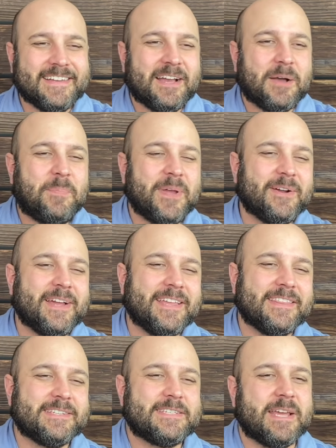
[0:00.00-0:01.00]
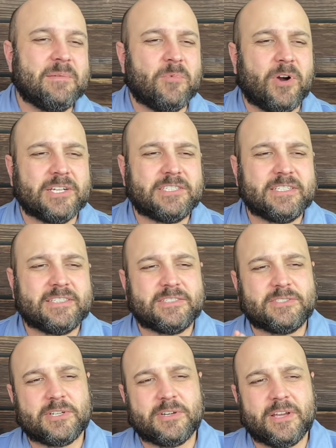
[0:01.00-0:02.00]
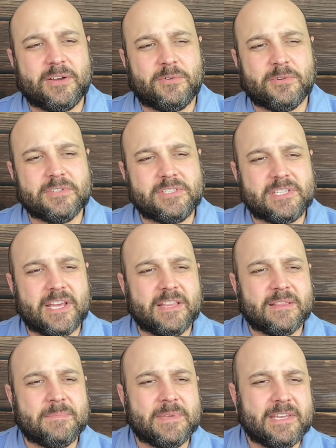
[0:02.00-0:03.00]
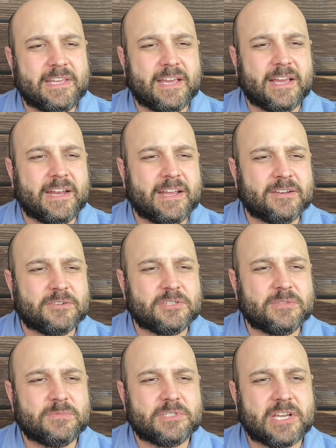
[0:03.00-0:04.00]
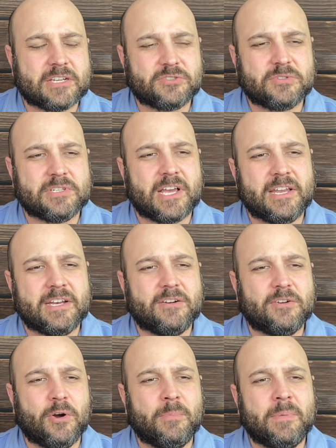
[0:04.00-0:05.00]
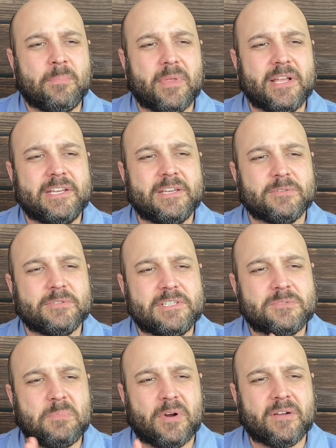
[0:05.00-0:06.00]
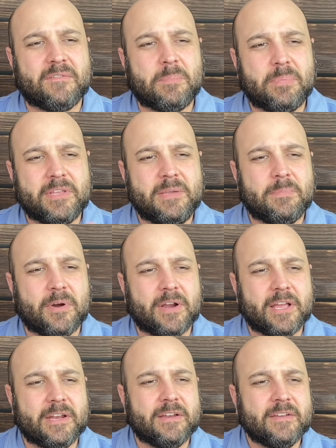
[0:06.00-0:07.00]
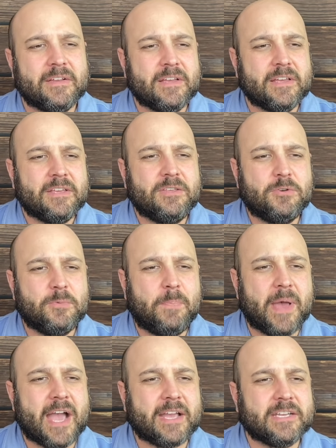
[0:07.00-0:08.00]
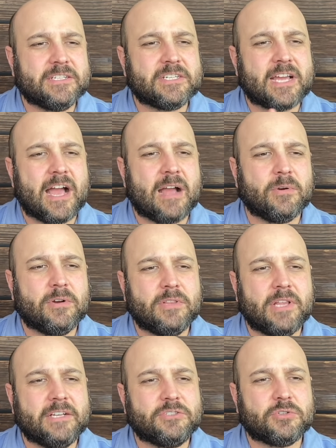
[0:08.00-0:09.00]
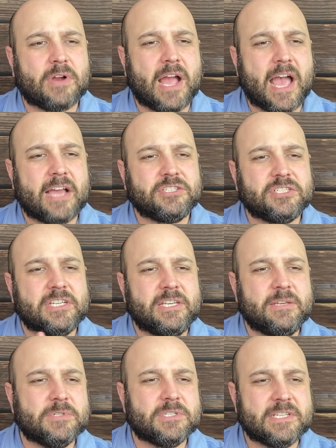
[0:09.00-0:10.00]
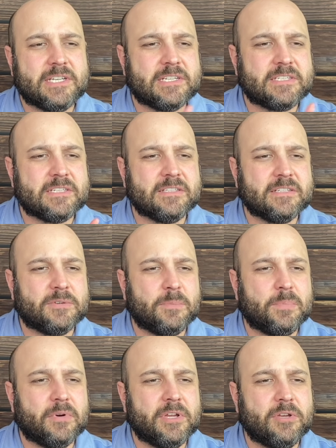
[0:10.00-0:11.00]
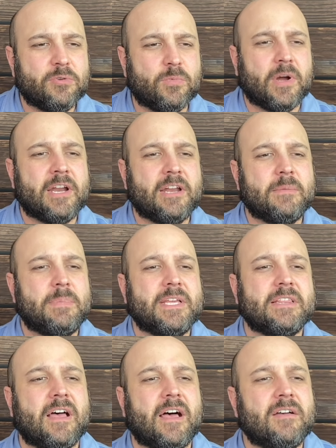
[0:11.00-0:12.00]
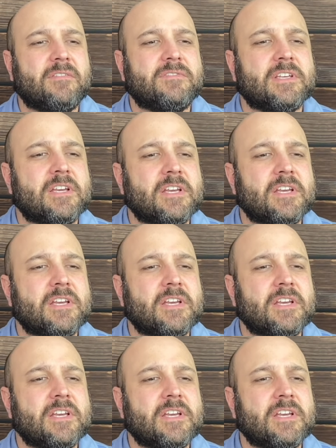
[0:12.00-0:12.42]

Appearing in the same Washington Circuit Court in Salem, Indiana, Anderson was extradited. Coleman pled guilty as part of a plea bargain. "You packaged Cairo like trash. He was an innocent little boy who wanted to be loved."